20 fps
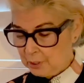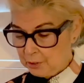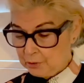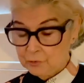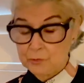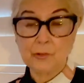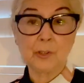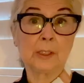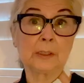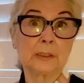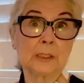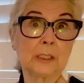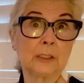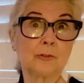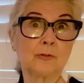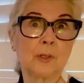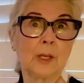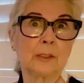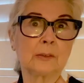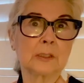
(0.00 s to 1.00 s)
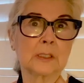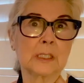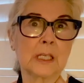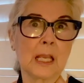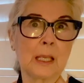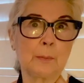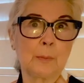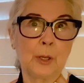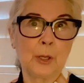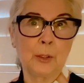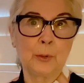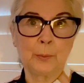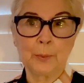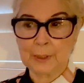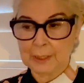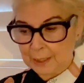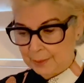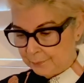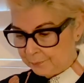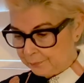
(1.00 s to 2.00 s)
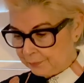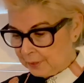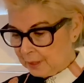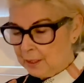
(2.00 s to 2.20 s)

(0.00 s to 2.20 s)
So I turned around and came home again.